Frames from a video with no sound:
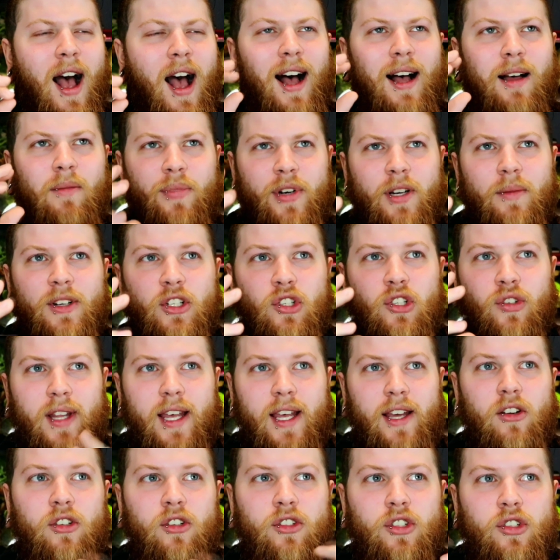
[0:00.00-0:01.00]
uh, pretty much
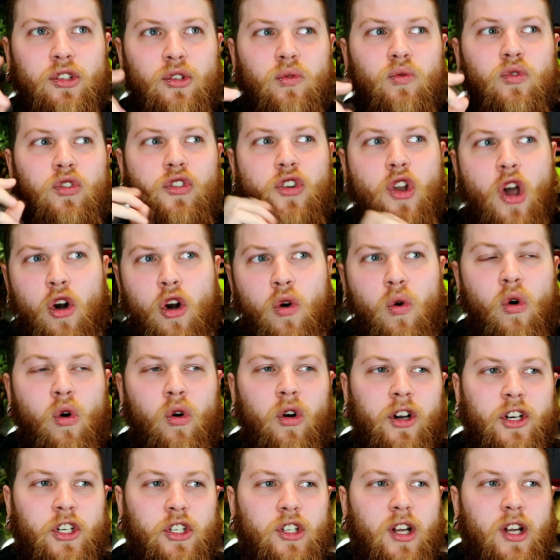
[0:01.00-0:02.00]
little to no
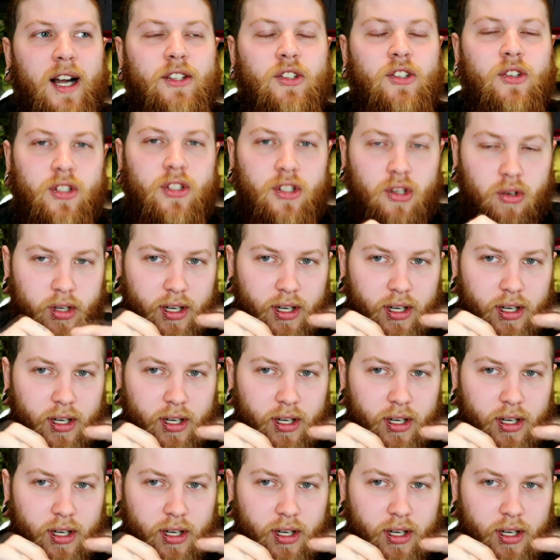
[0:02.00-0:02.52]
orange dots. You're still